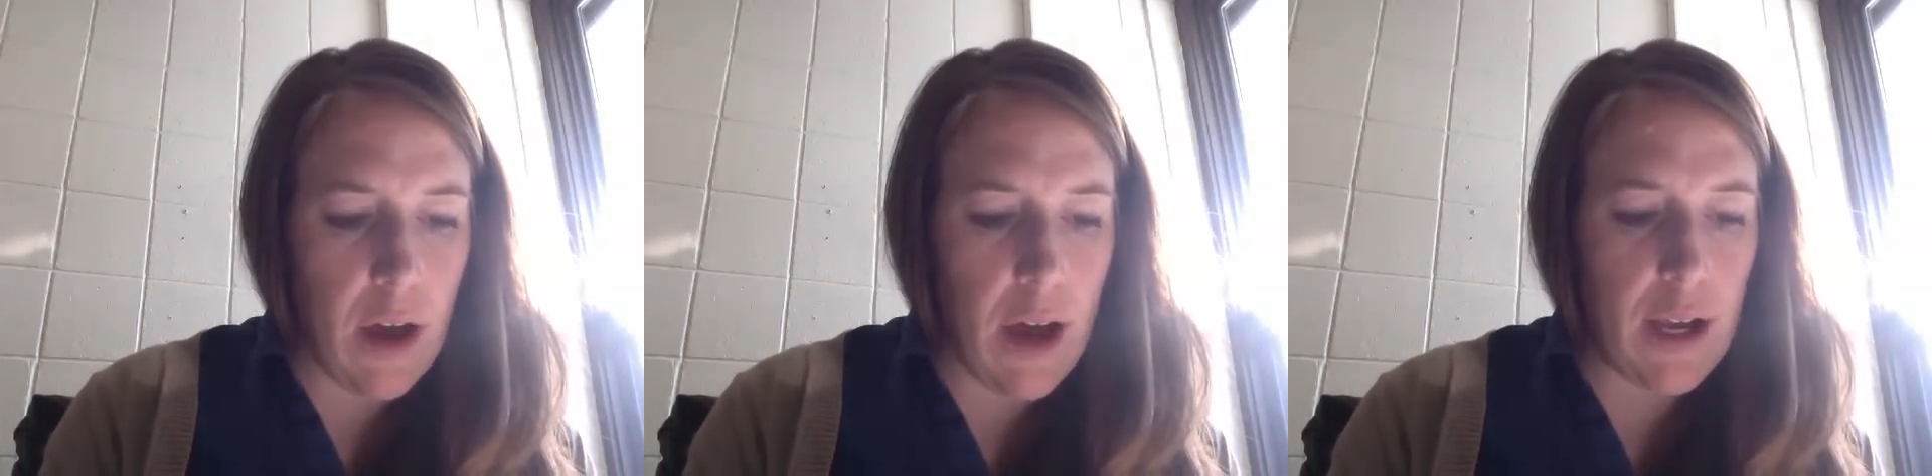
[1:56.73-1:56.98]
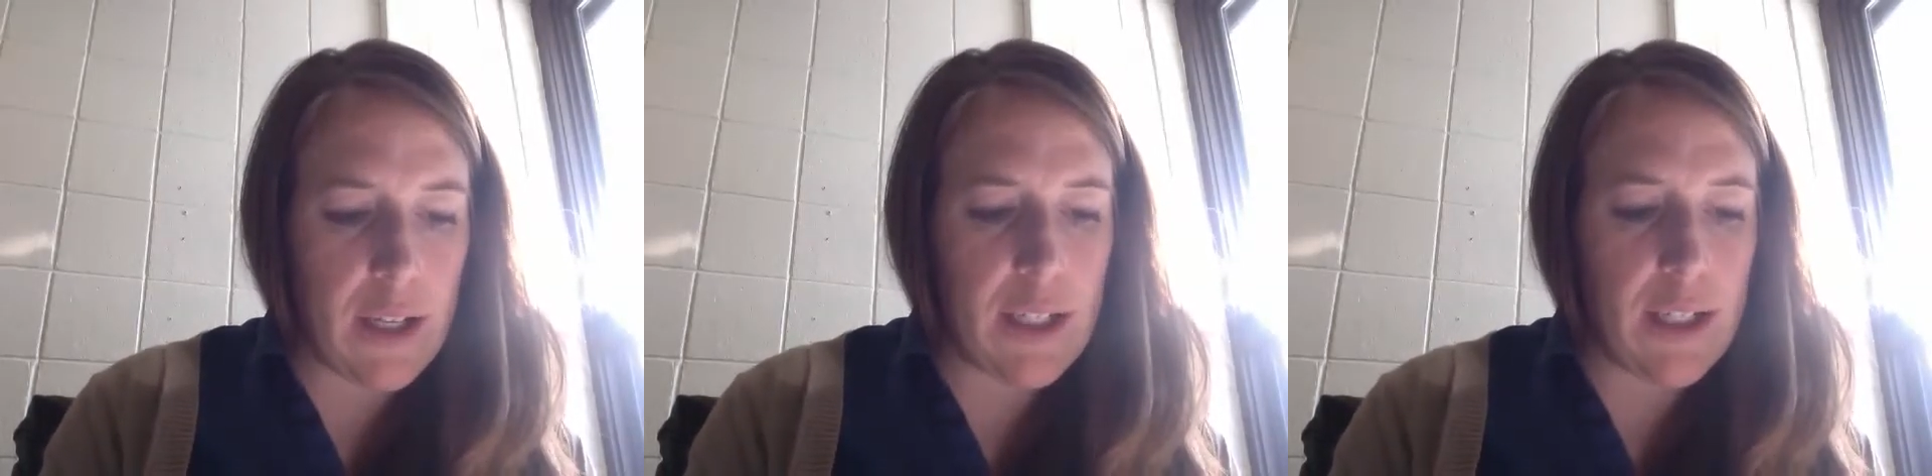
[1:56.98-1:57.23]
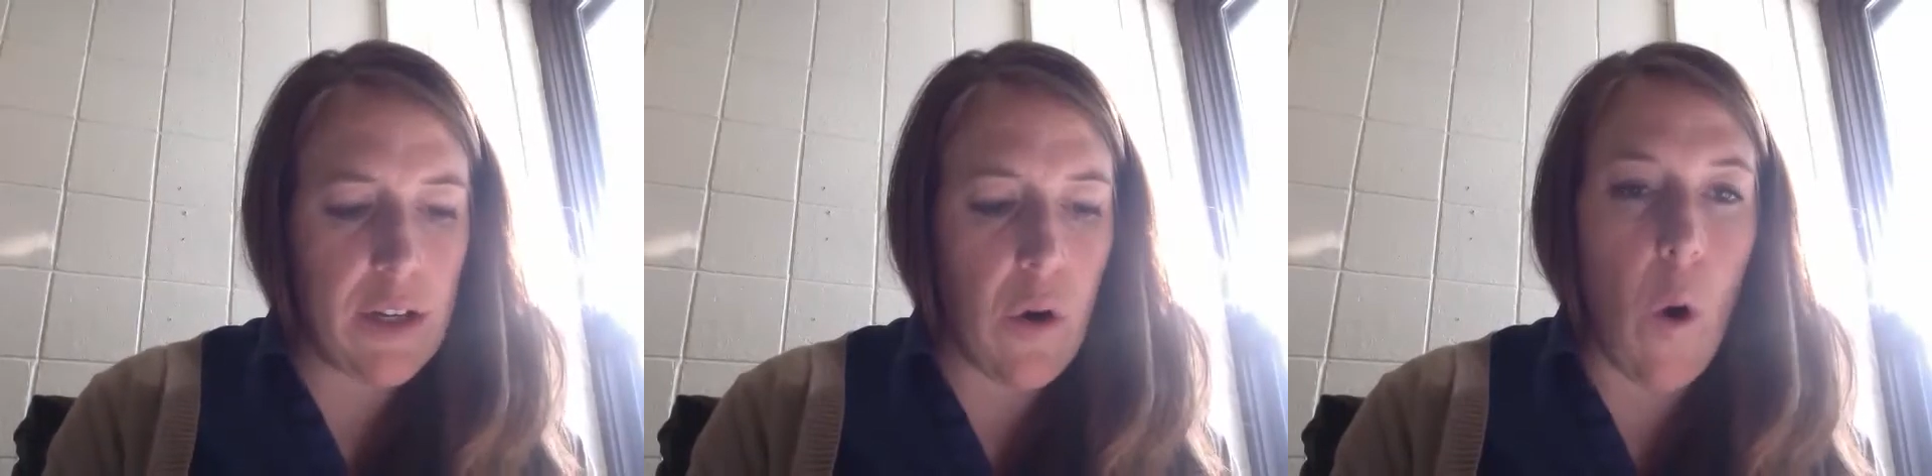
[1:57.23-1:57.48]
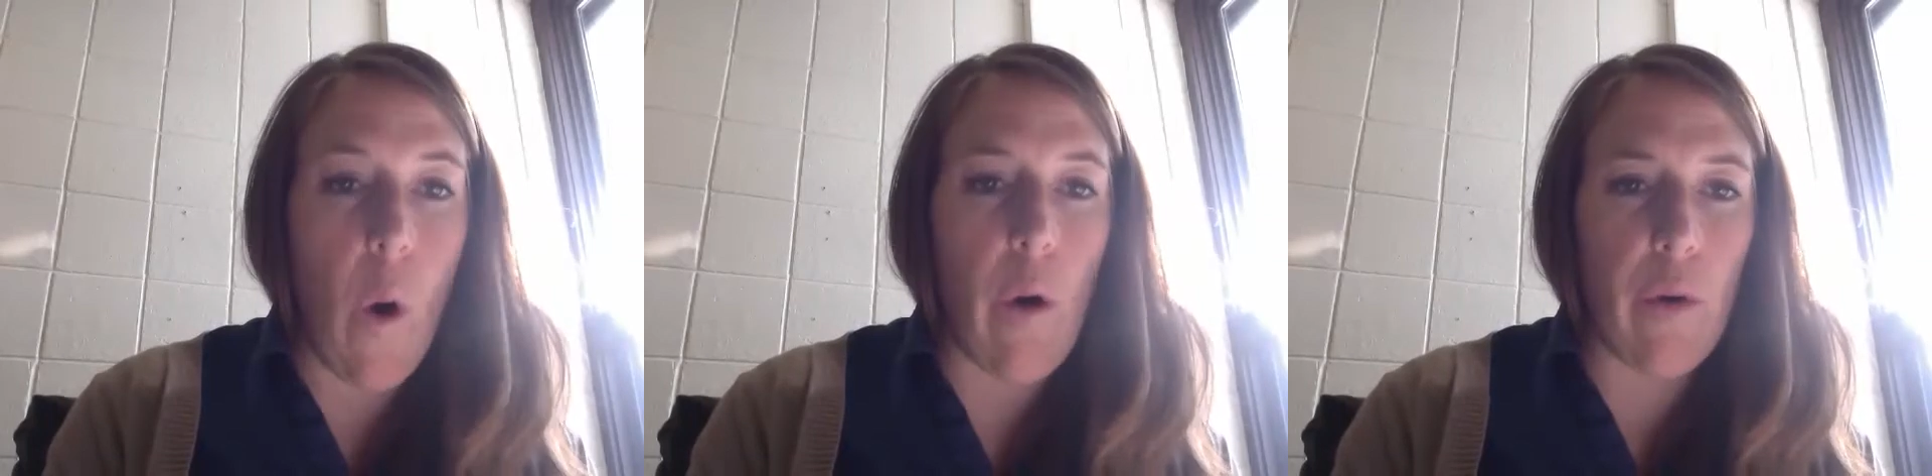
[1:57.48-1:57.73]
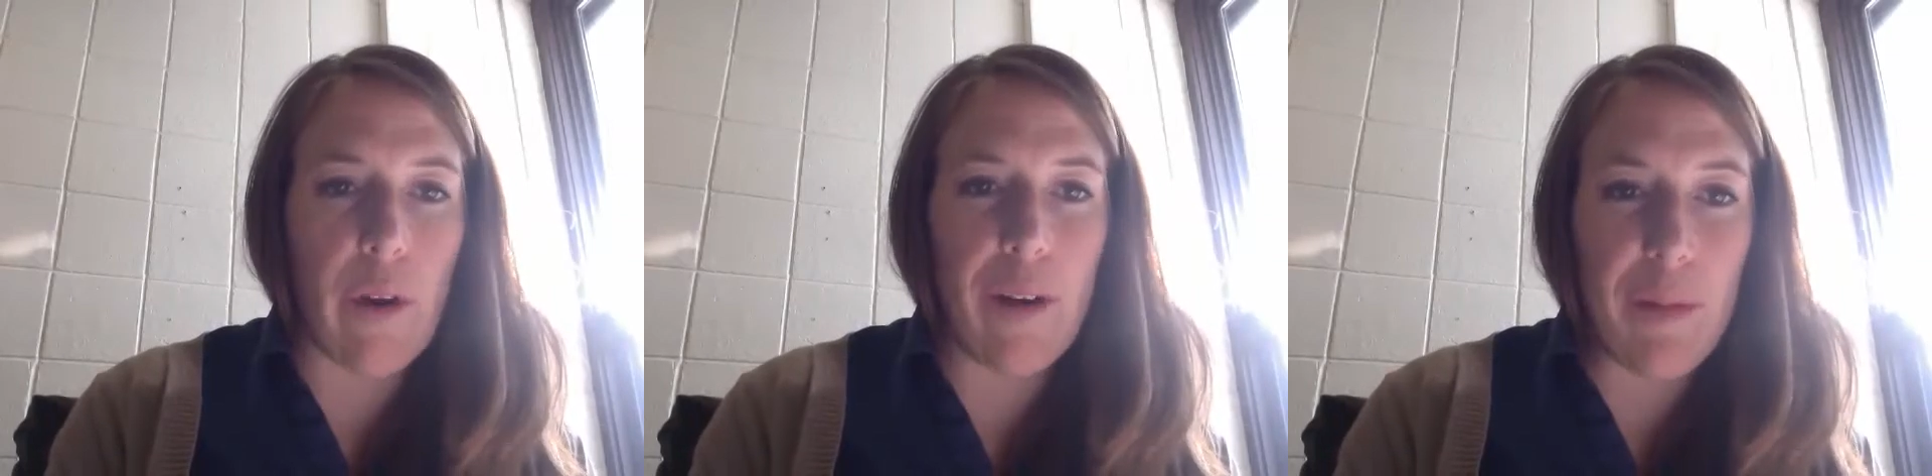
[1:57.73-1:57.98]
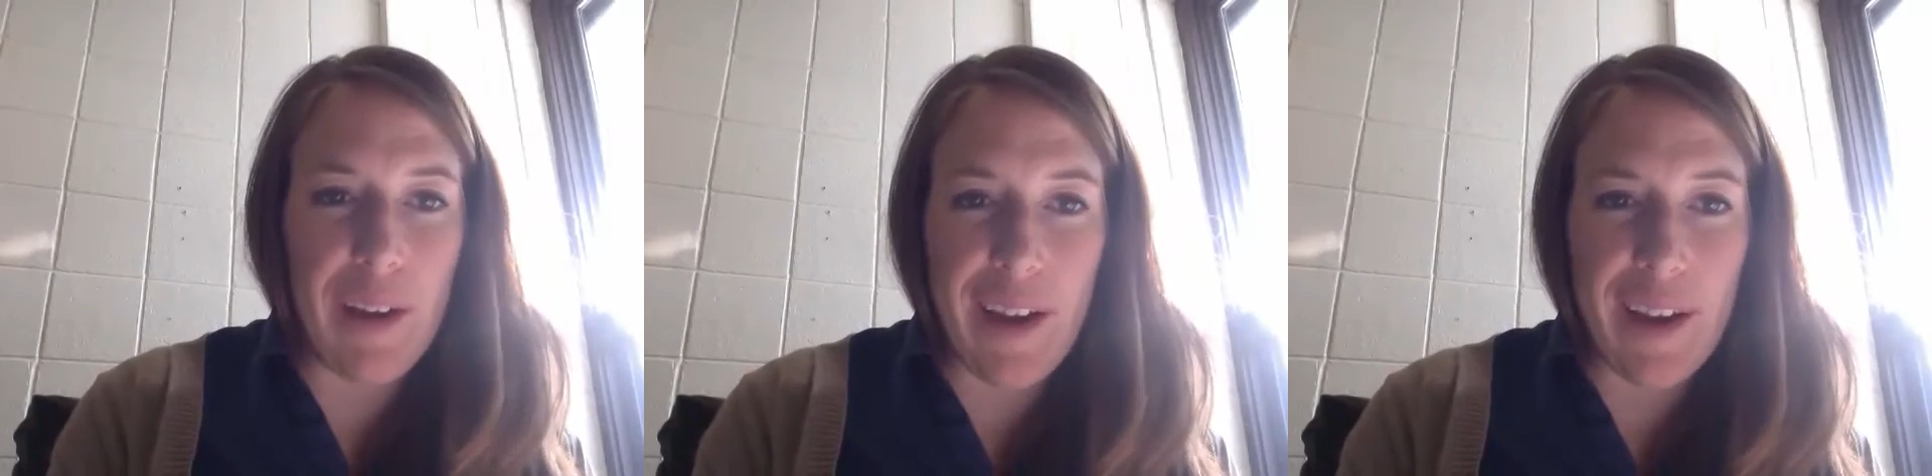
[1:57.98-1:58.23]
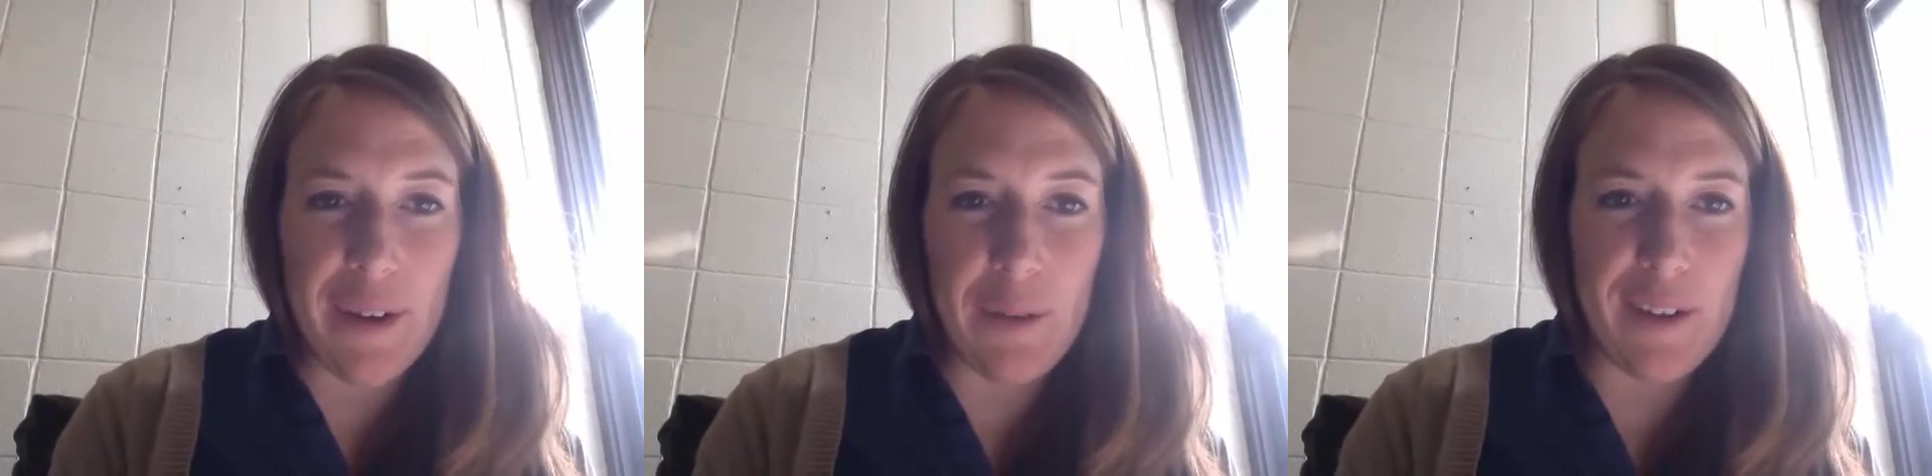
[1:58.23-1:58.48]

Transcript: I see horrible,